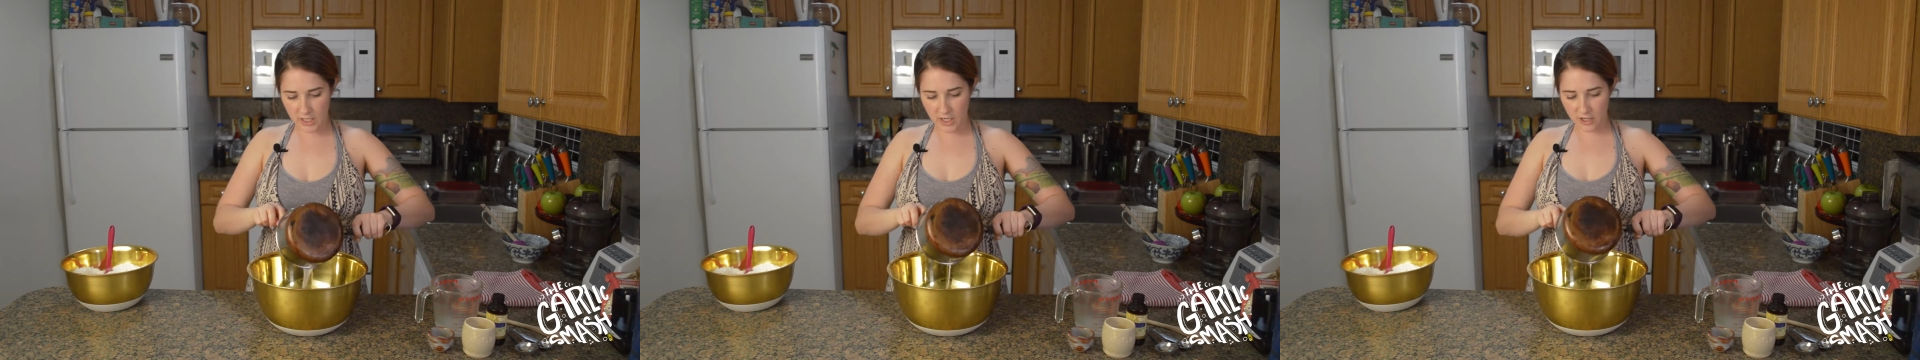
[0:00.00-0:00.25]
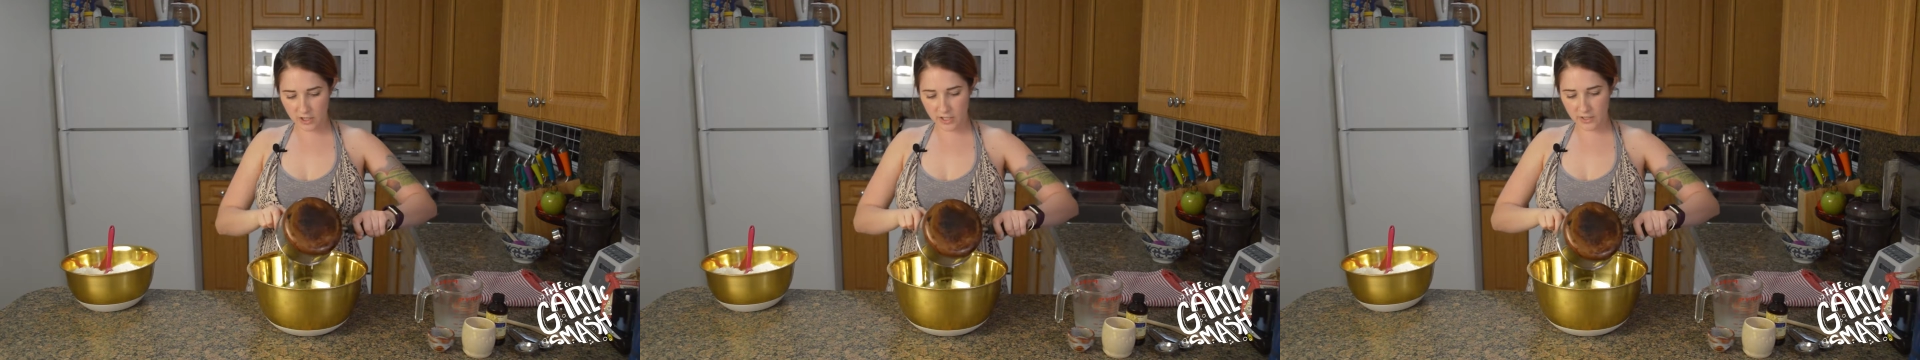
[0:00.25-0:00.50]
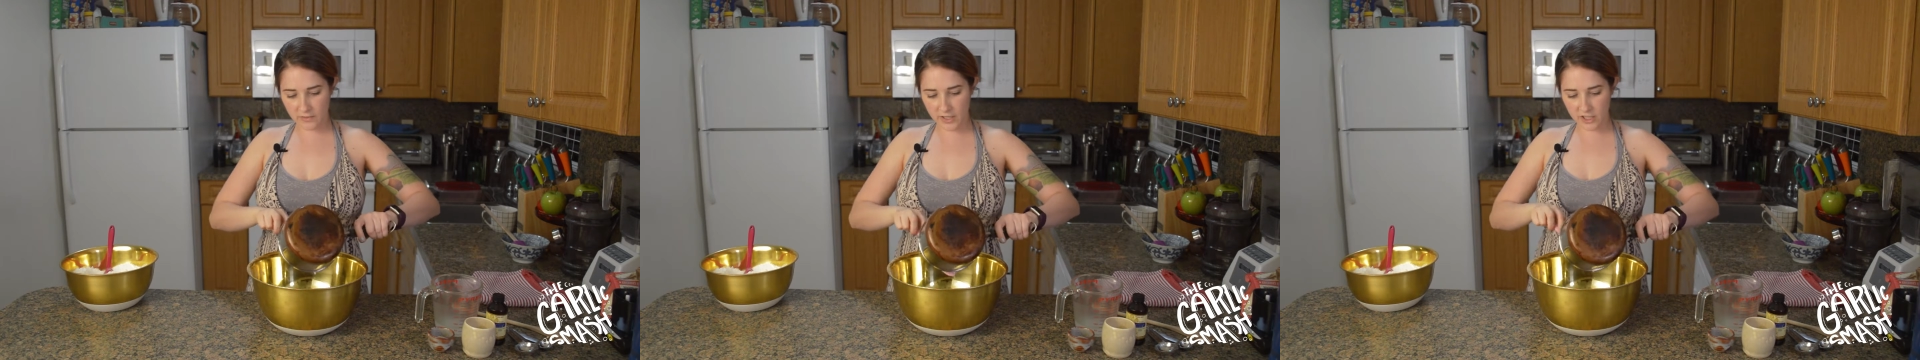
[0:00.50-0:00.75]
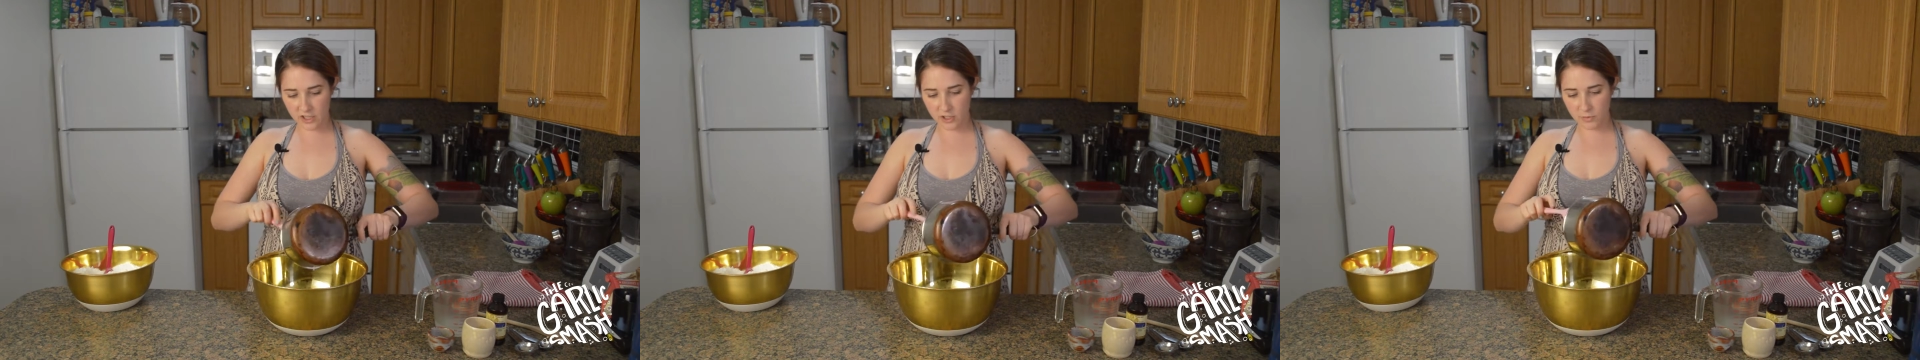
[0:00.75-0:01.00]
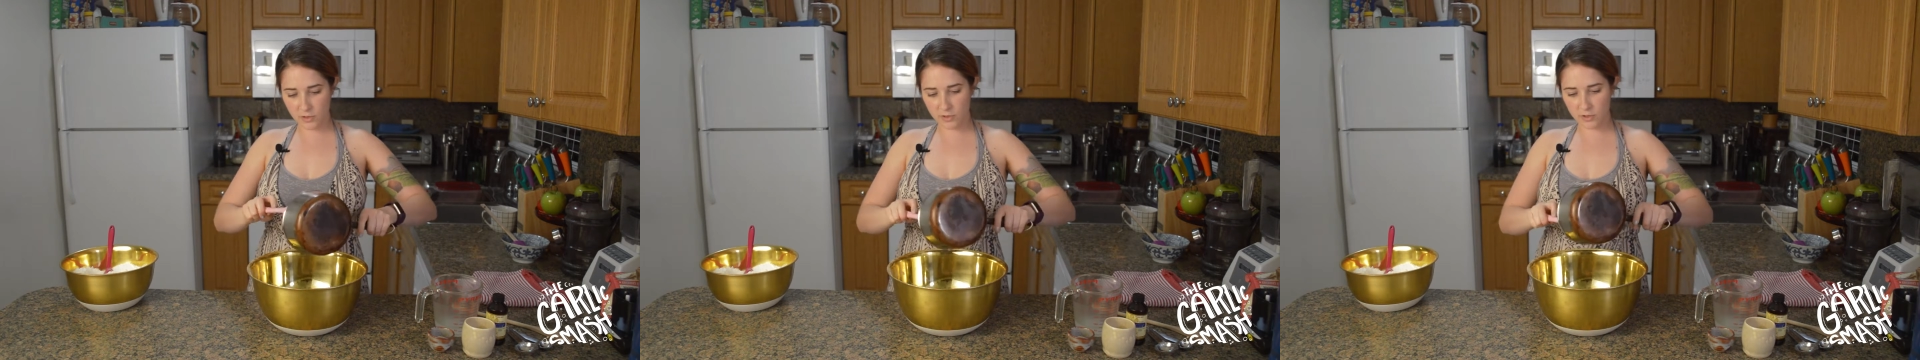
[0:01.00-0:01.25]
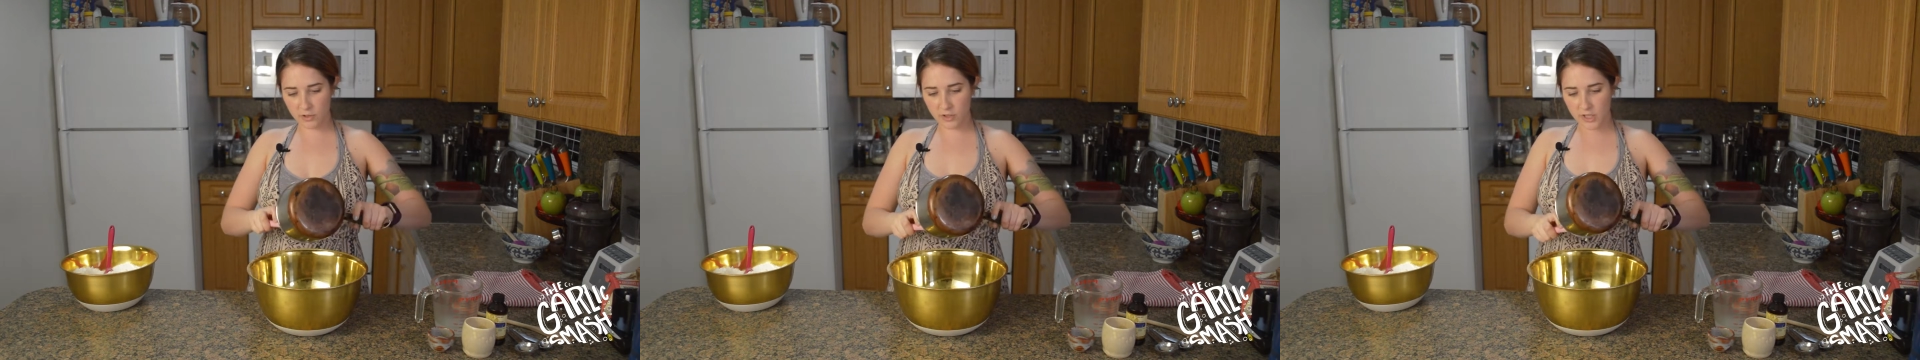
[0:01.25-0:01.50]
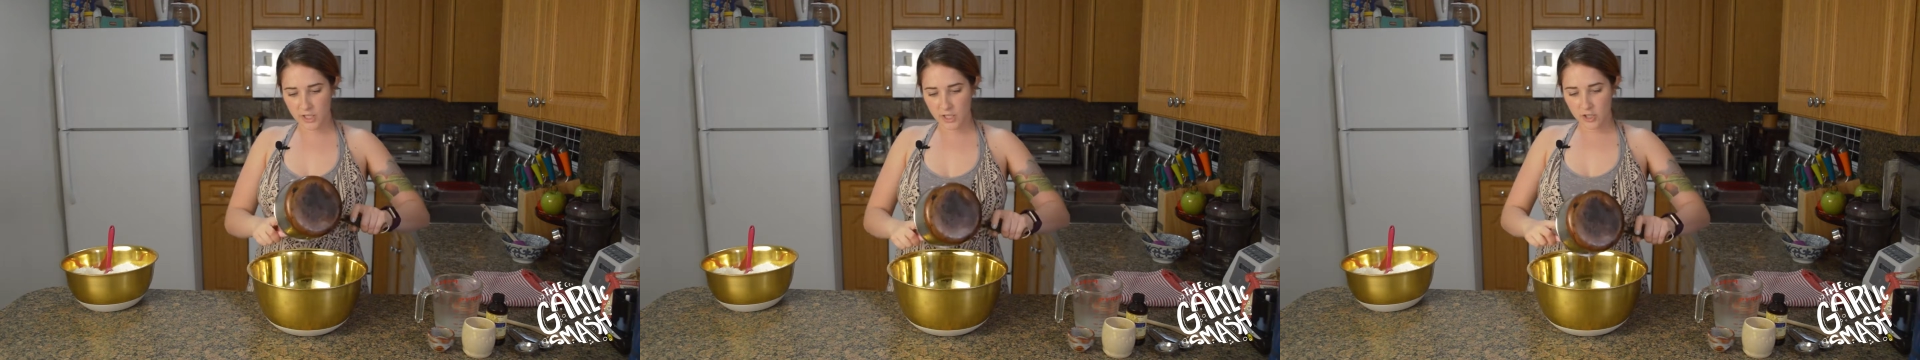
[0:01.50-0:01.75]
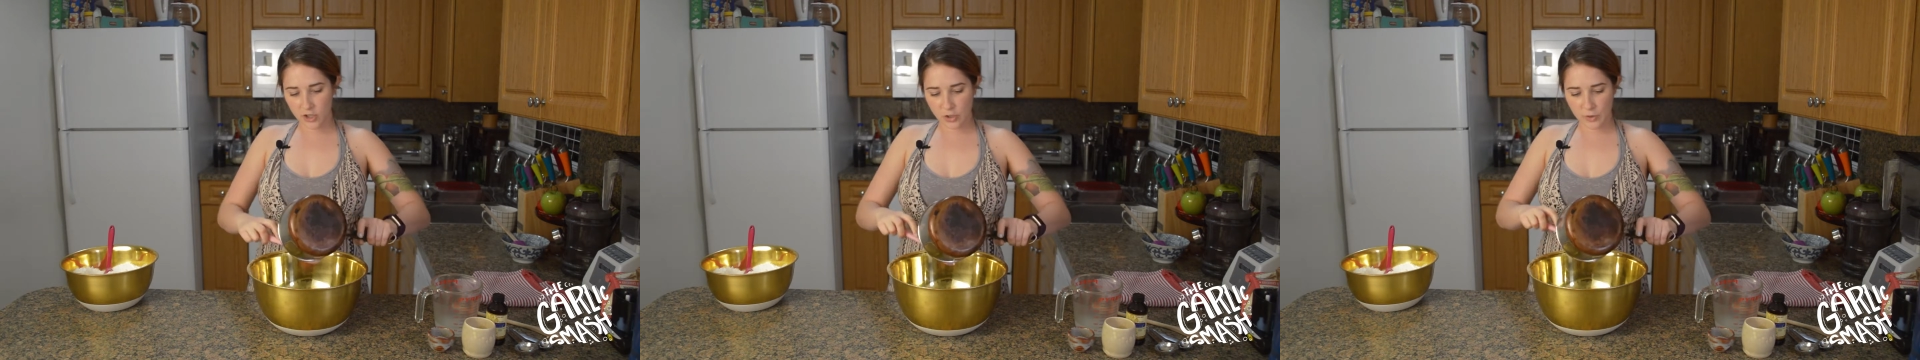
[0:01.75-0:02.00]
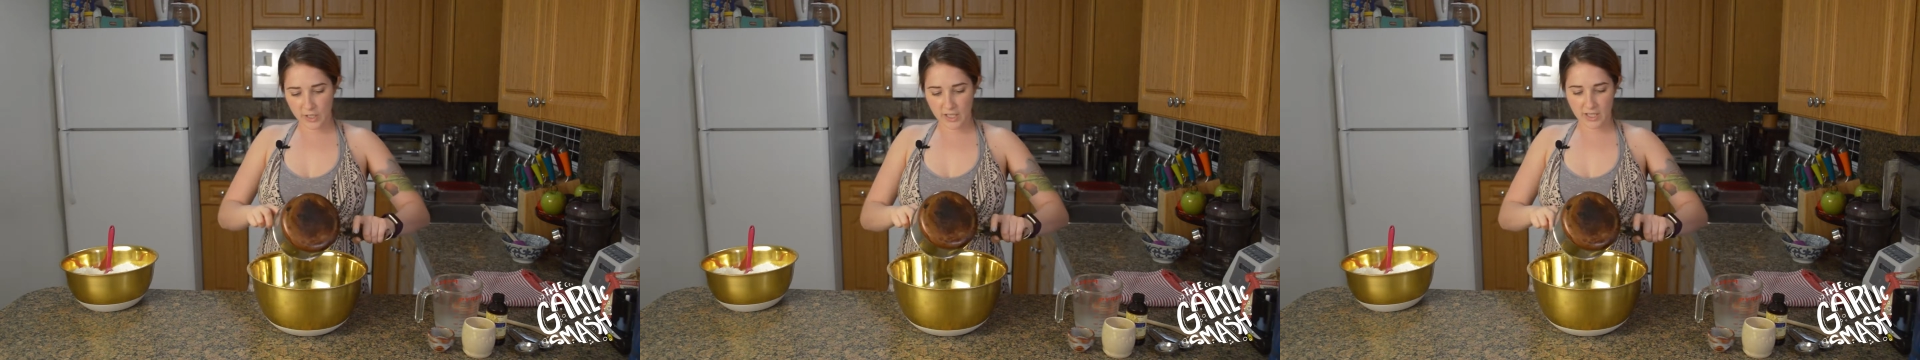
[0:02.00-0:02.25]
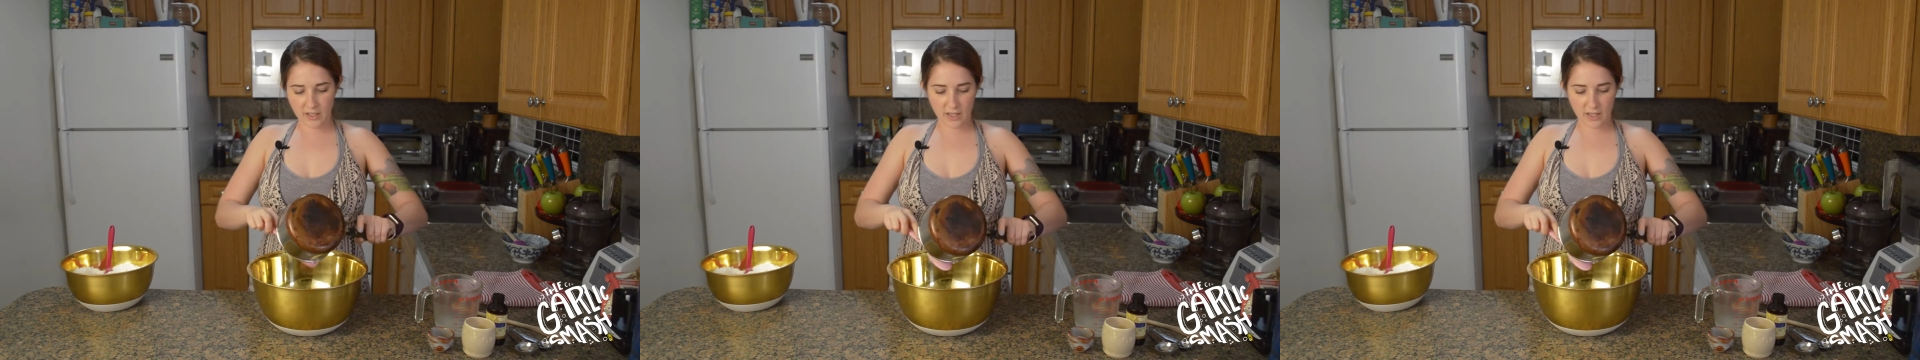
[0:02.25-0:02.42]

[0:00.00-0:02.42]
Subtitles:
our vegetable shortening